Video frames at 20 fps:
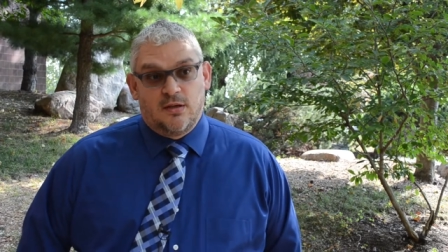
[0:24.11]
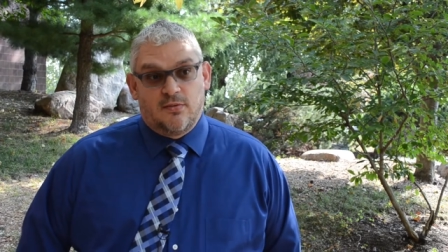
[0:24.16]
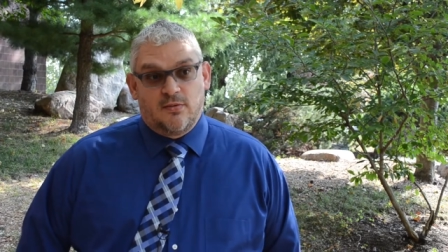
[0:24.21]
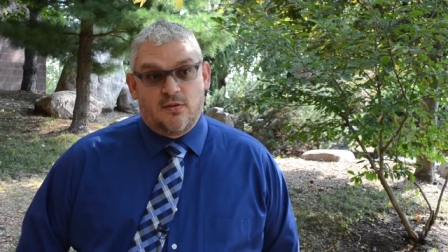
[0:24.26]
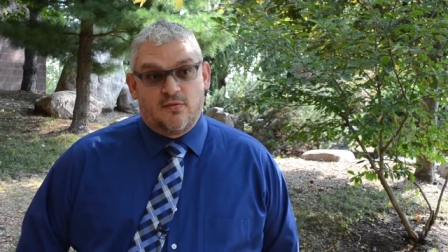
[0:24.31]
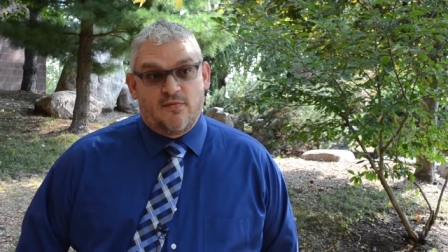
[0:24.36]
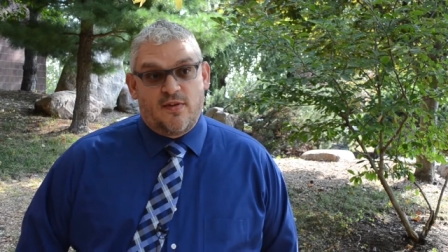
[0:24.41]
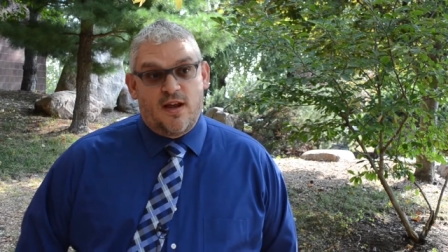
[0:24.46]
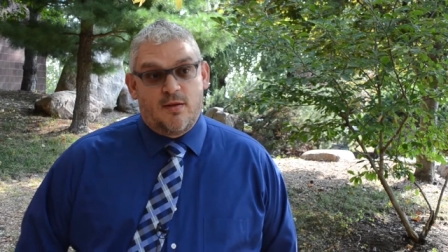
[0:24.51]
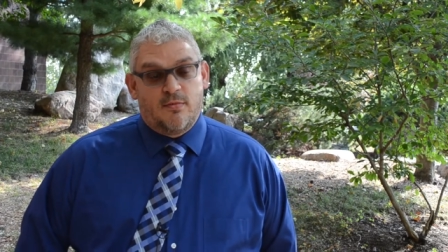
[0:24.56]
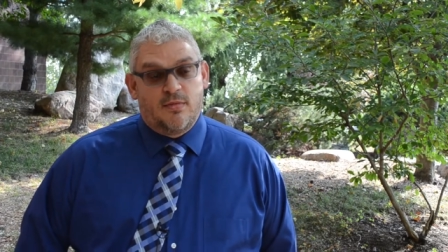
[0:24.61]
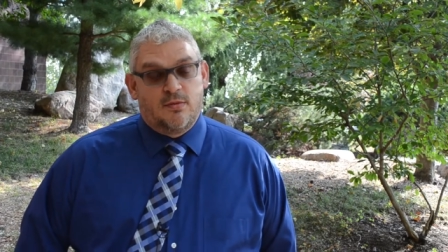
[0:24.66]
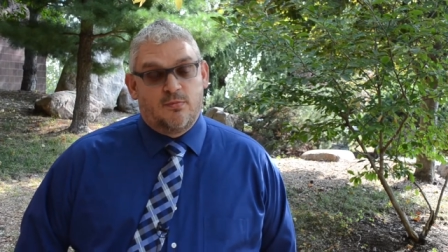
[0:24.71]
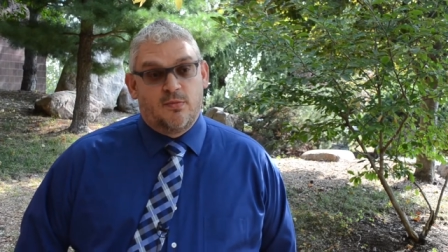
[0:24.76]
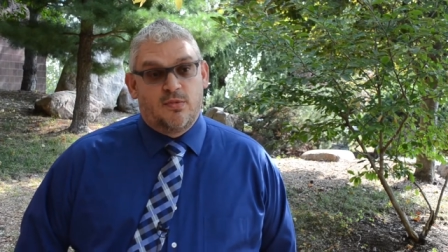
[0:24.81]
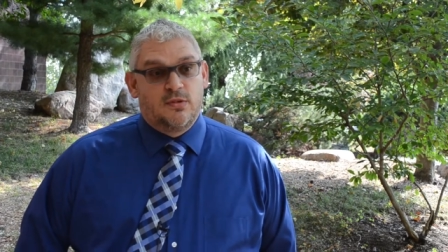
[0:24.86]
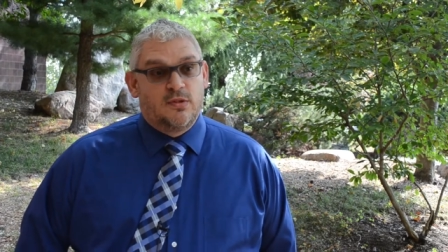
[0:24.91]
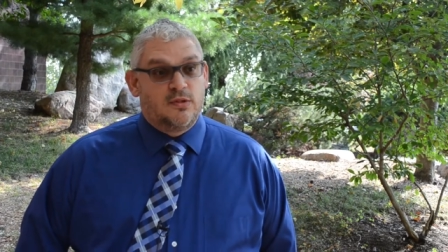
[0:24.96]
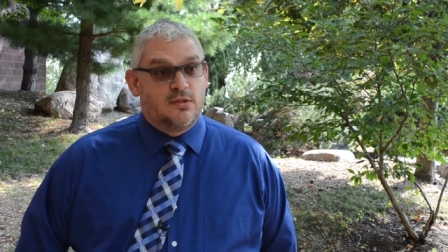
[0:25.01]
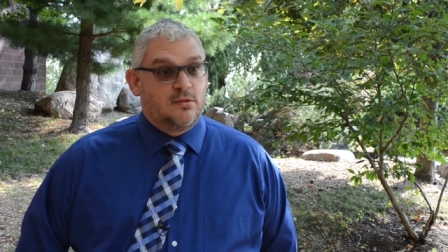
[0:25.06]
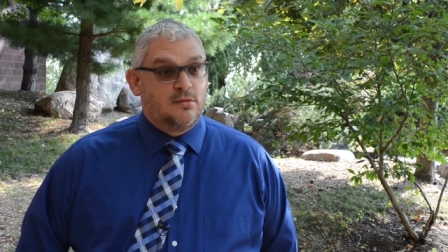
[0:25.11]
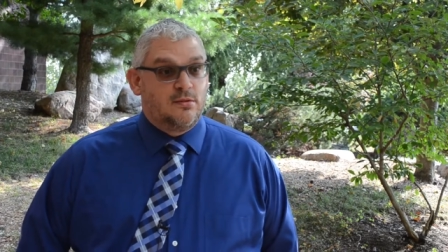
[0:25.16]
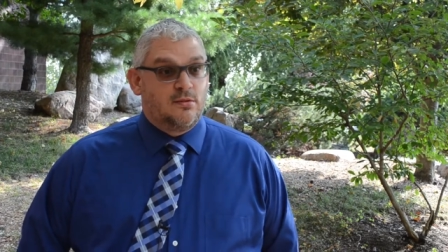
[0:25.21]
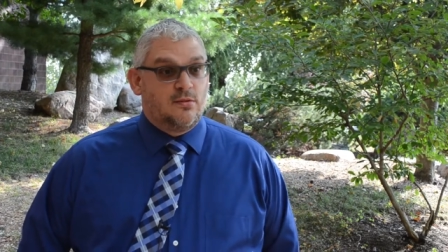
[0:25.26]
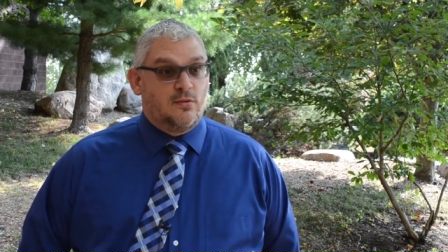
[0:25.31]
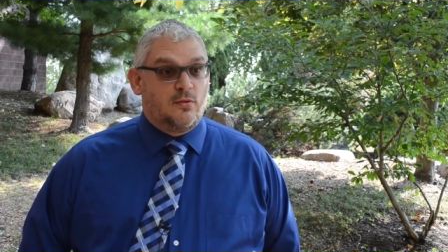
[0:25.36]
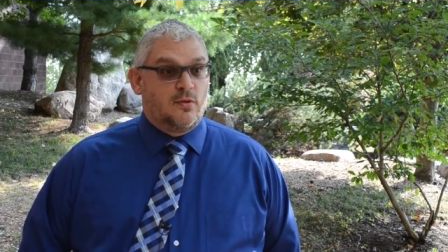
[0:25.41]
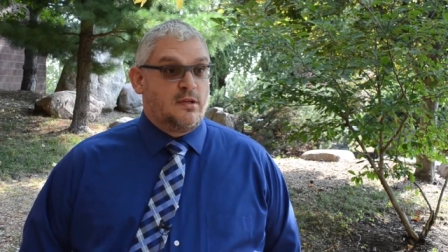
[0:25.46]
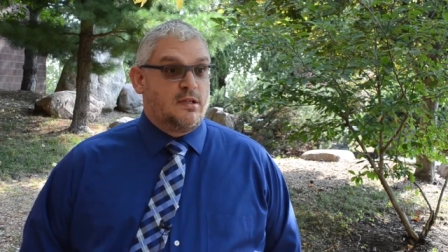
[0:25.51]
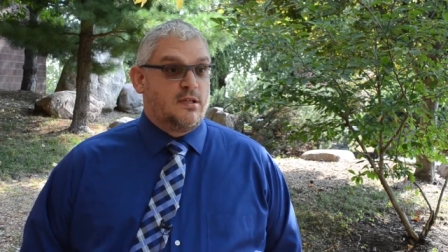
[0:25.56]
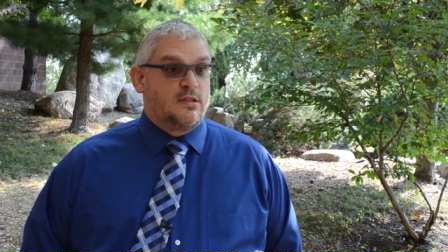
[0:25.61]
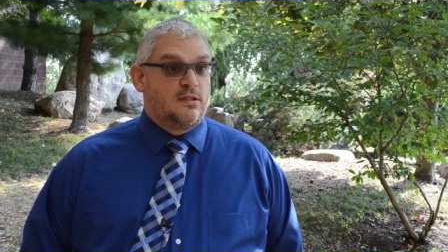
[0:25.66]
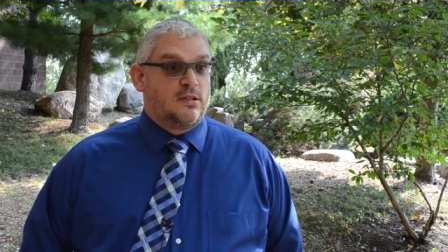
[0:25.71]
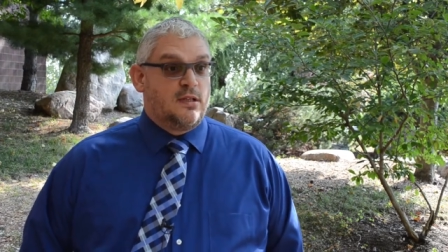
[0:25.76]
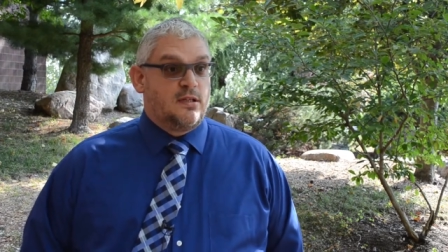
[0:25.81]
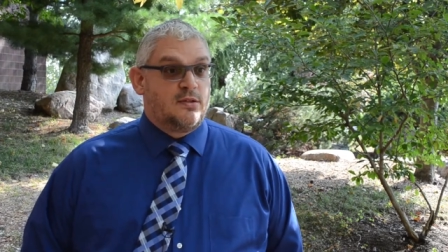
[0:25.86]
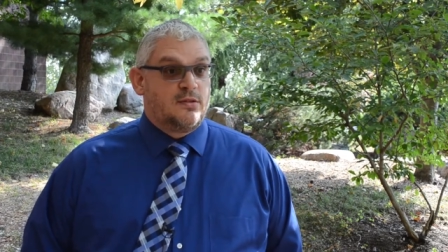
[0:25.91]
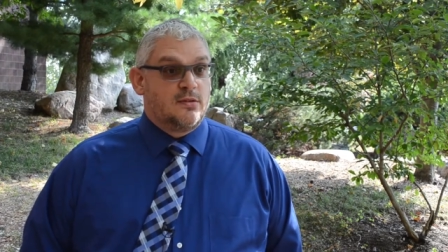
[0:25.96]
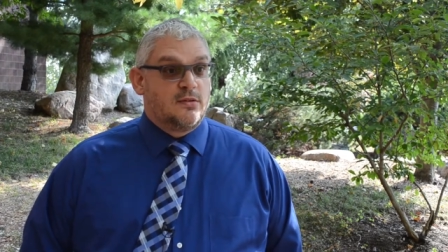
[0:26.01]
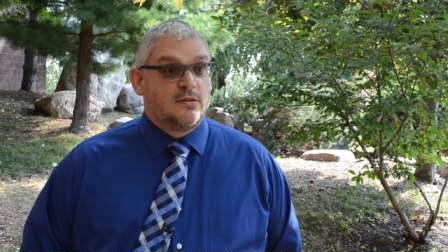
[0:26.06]
for families, businesses,
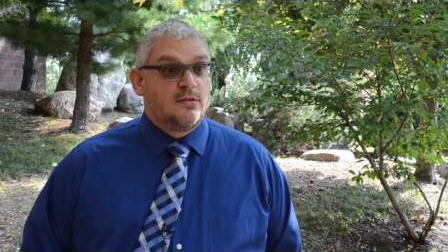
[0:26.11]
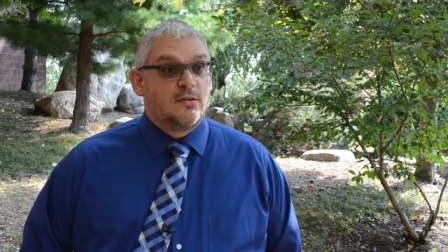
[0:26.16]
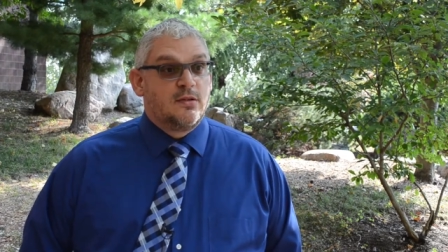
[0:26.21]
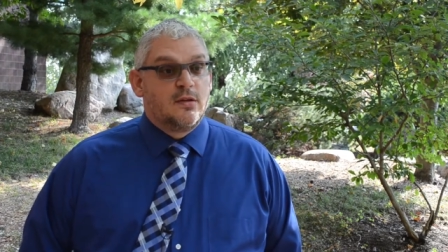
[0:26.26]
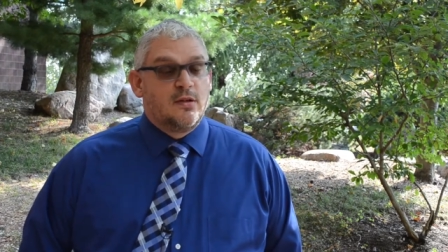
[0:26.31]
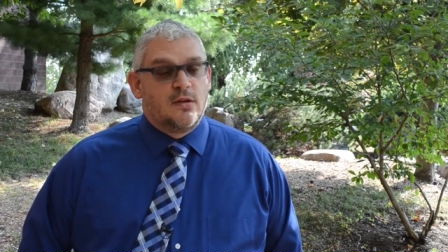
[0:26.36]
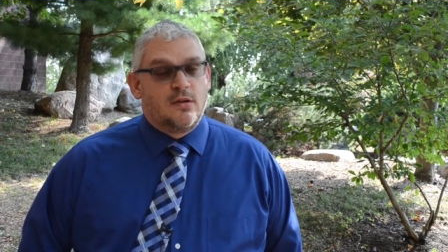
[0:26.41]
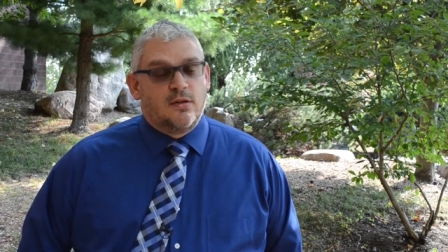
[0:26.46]
organizations